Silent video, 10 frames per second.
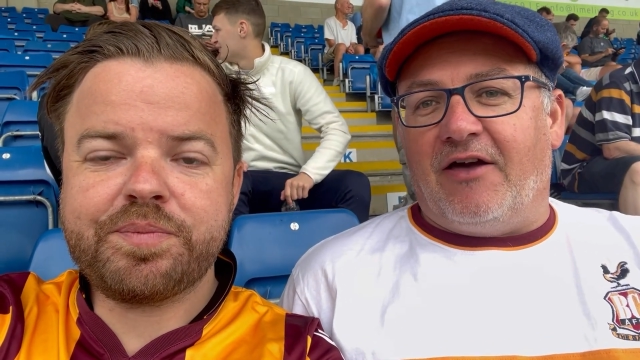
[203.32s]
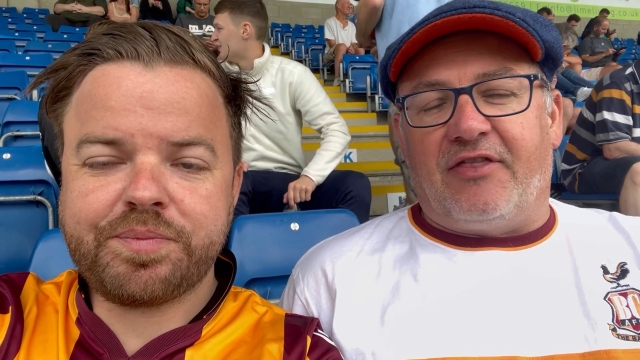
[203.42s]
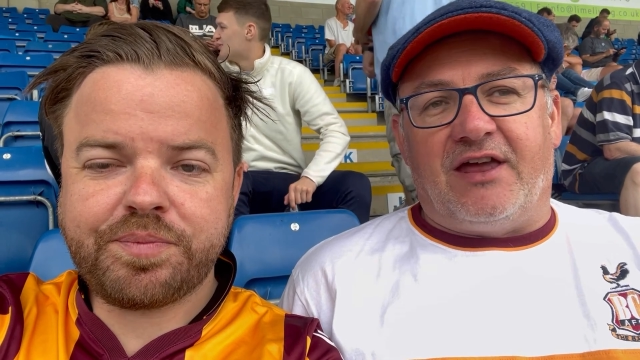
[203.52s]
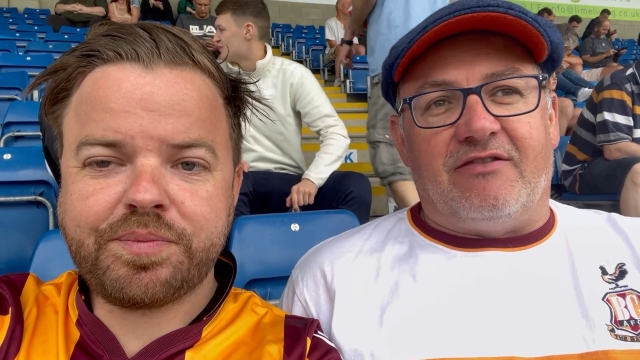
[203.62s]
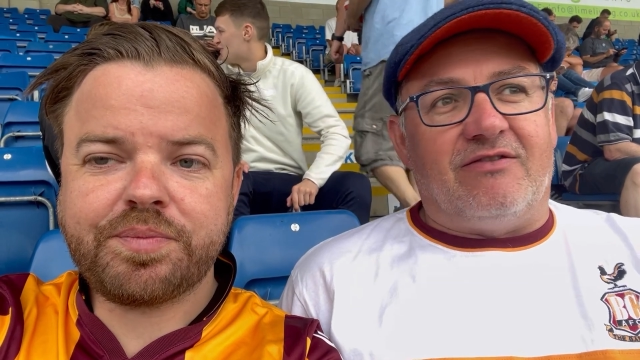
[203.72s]

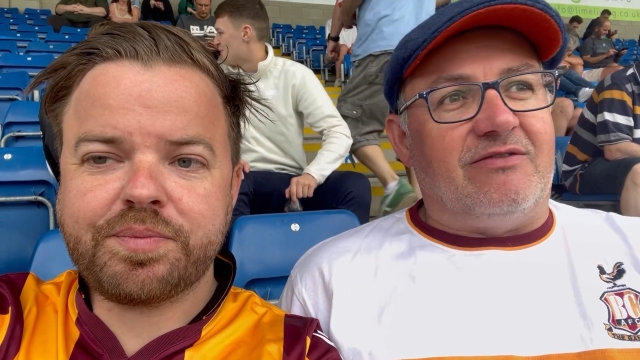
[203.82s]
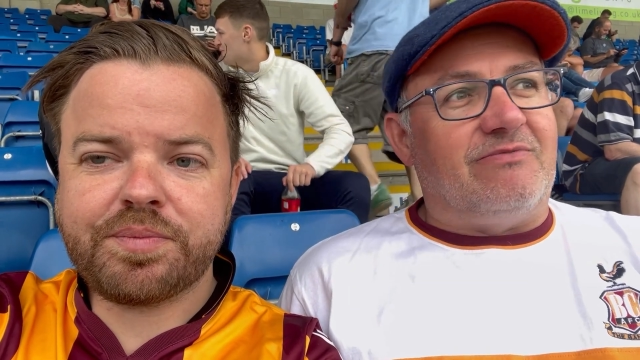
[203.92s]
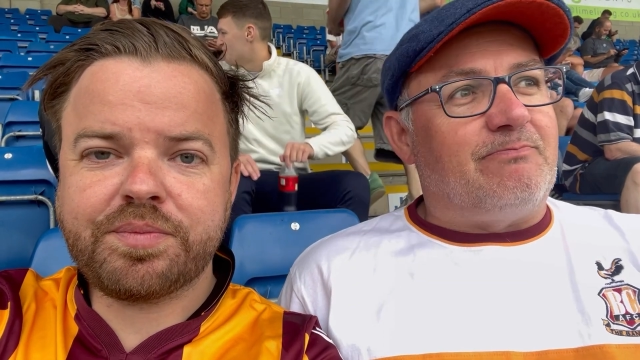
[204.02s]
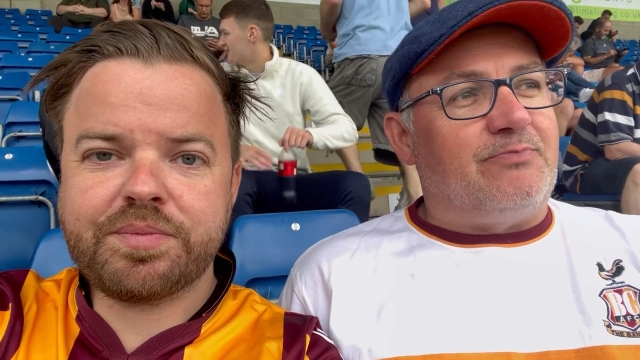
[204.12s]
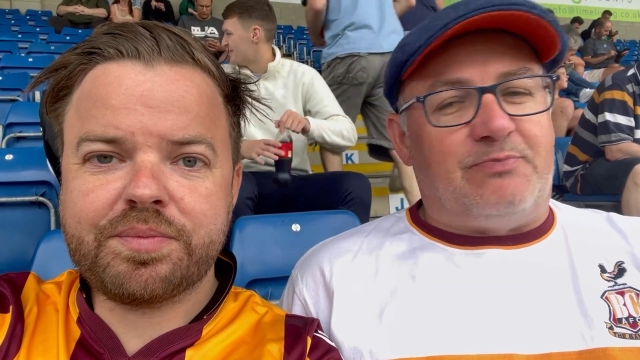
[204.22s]
Speaker 1: think,
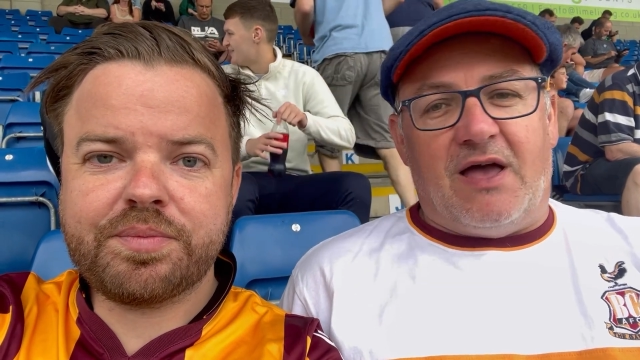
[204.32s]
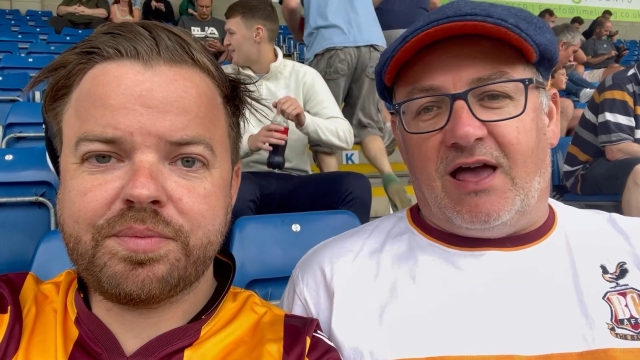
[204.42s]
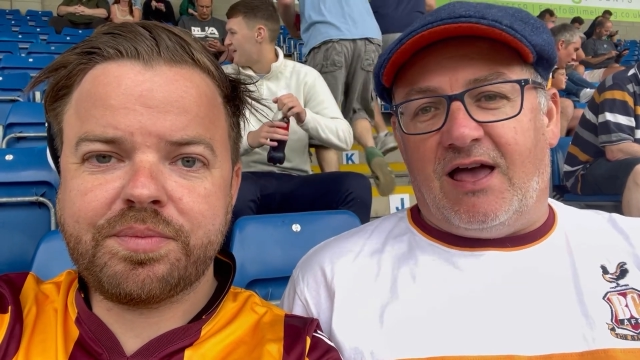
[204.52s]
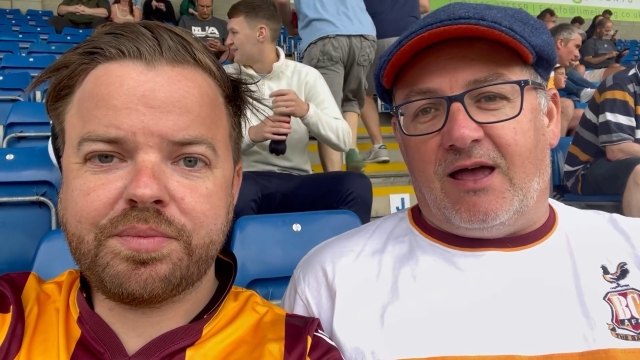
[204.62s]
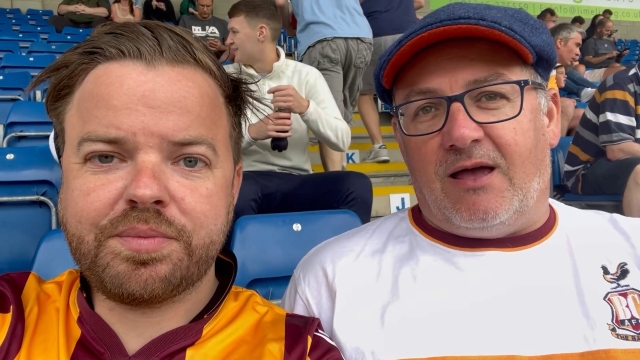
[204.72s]

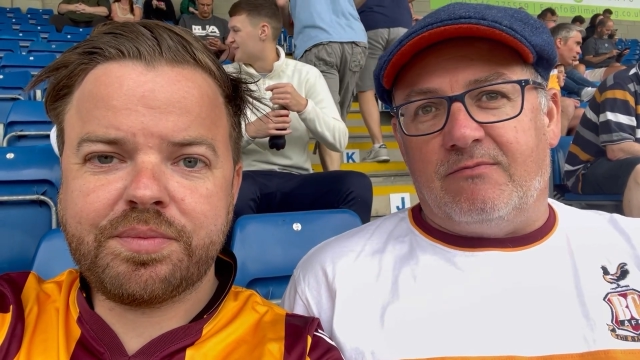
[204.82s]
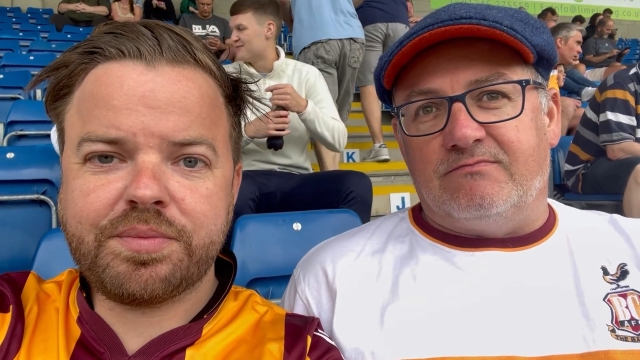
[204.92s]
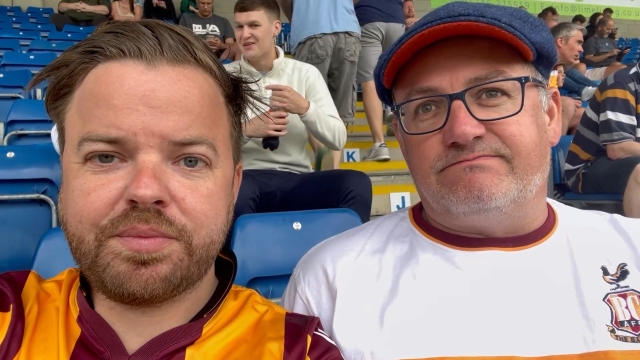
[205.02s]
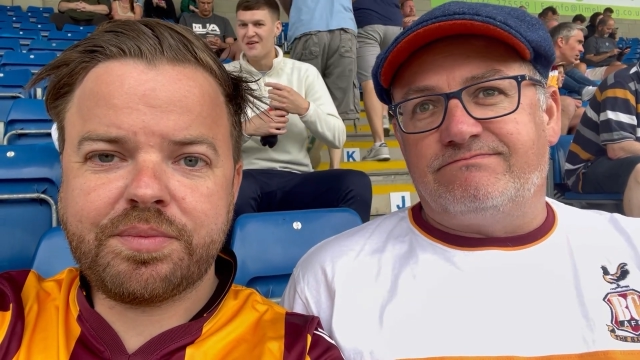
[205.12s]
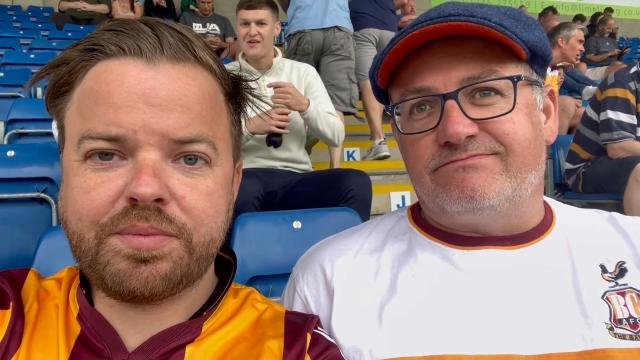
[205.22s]

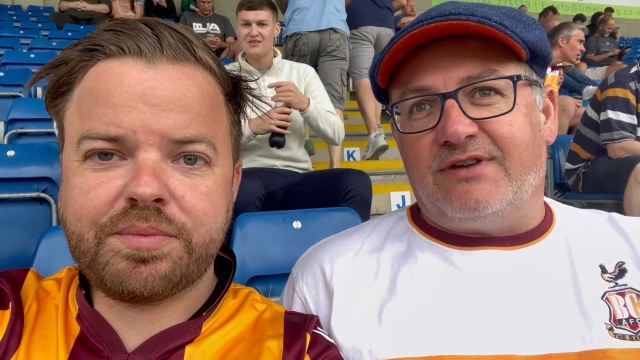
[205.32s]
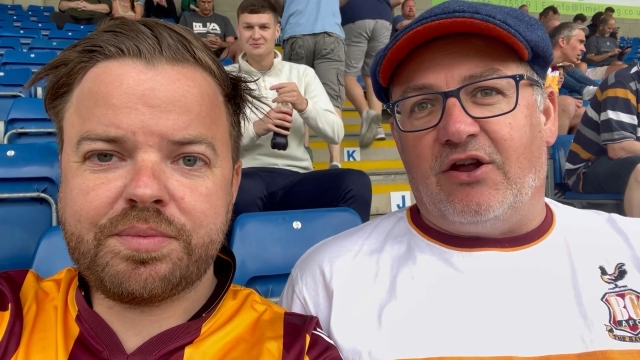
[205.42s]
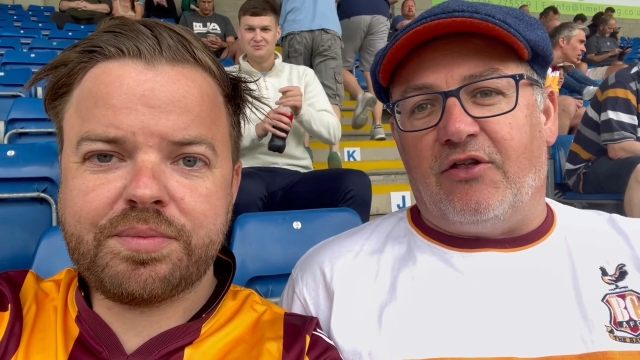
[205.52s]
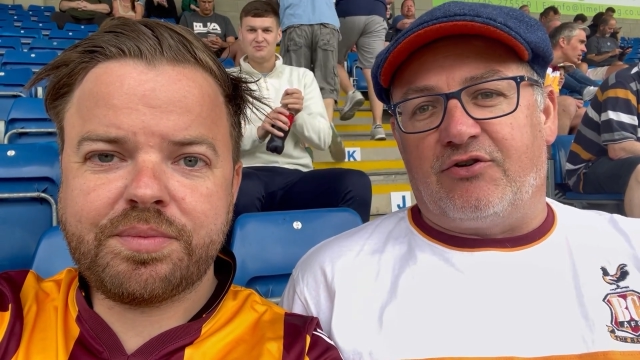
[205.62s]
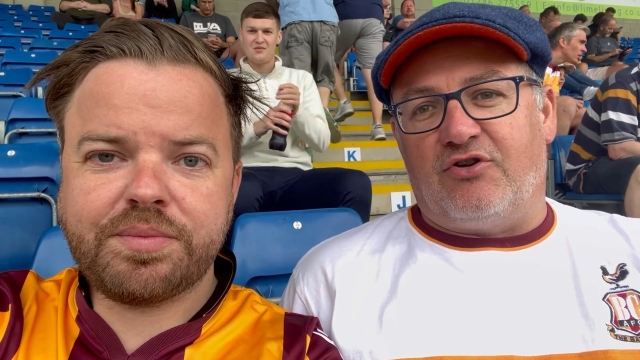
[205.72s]
um, you
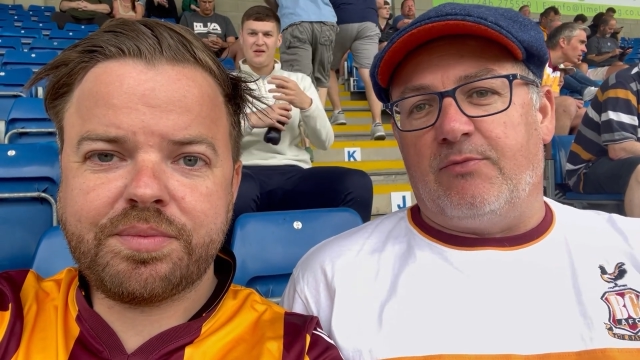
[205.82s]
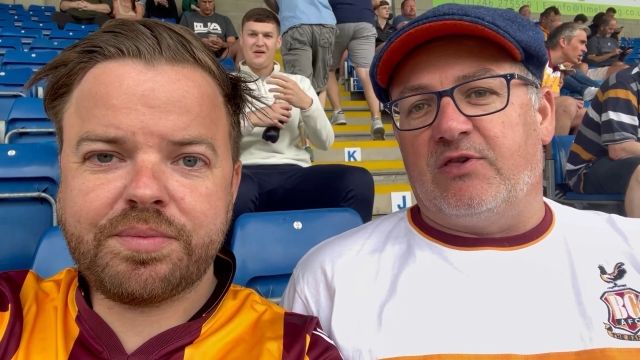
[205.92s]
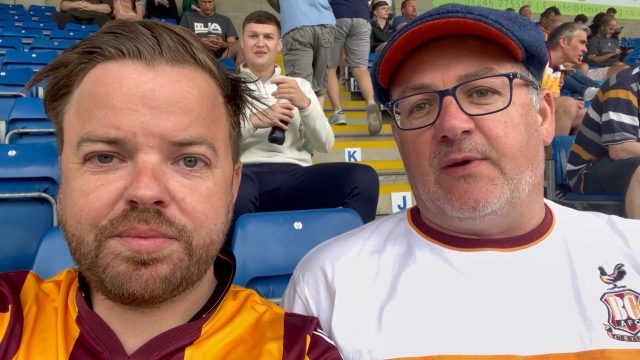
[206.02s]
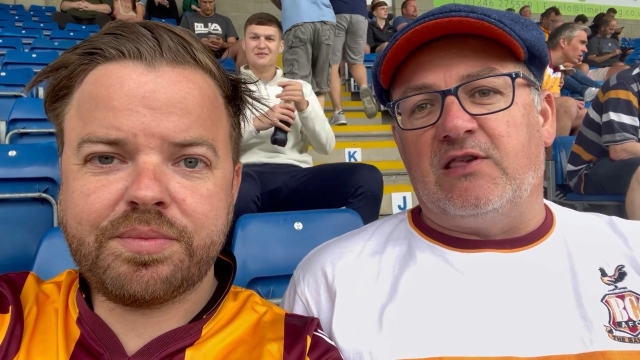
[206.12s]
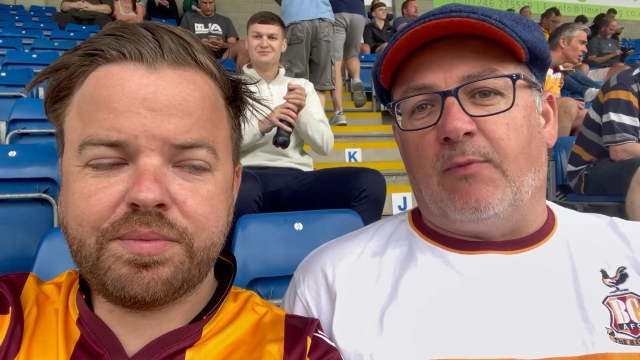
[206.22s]
know, the
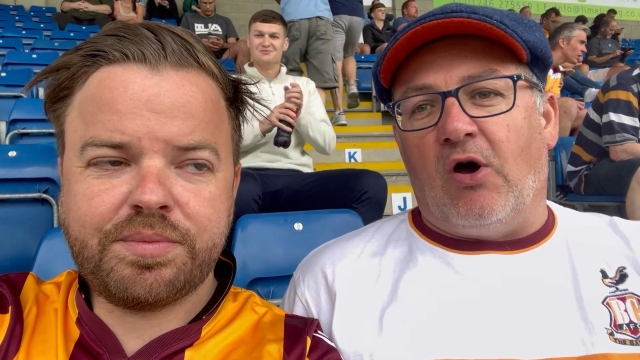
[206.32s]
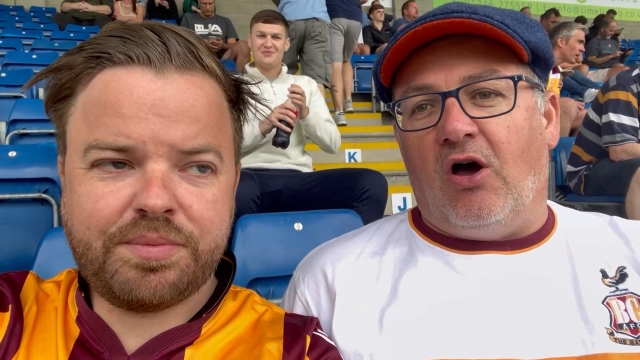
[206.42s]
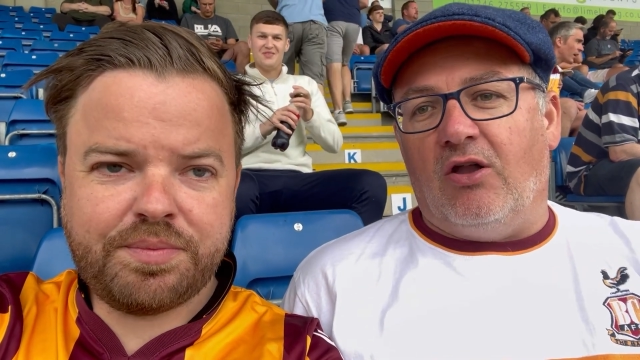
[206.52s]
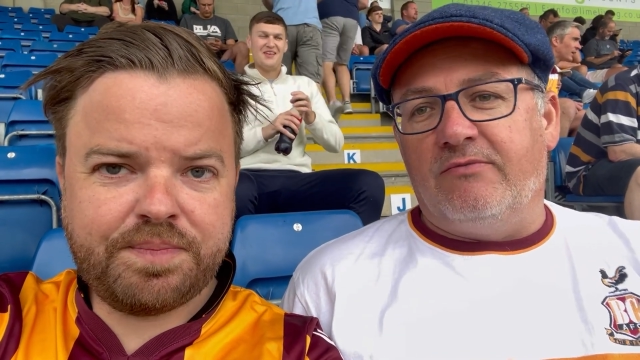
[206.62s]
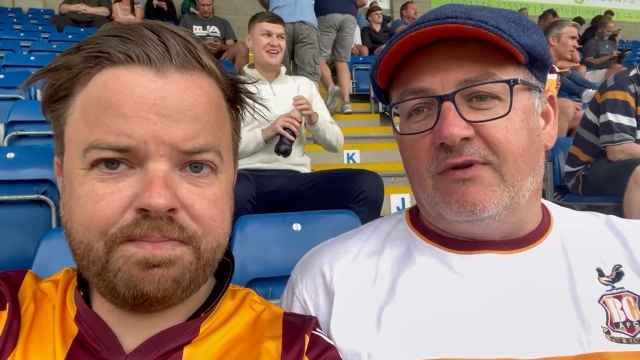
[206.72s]
recruitment's been spot
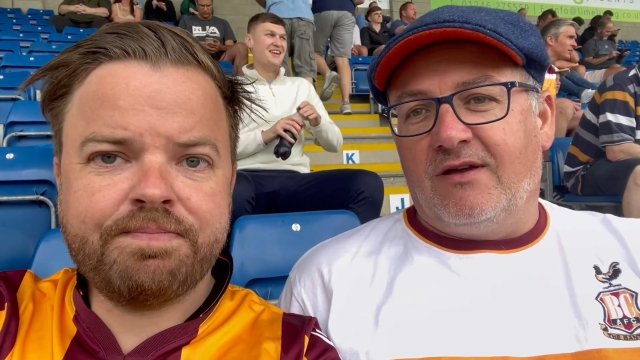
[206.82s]
on.